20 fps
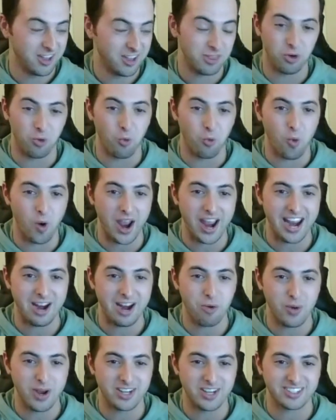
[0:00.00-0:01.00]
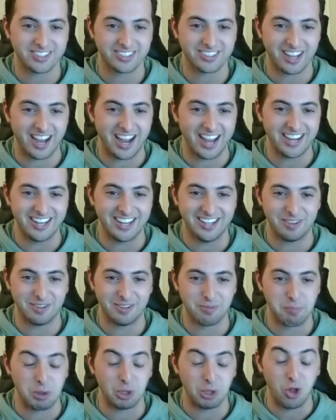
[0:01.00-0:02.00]
The way we just kind of
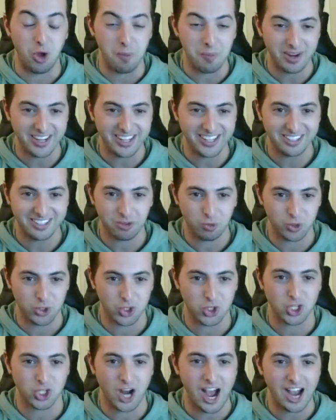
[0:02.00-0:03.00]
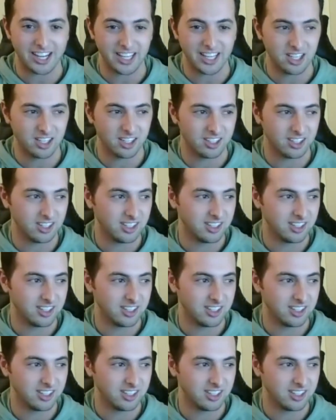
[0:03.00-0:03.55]
plummeted was shocking.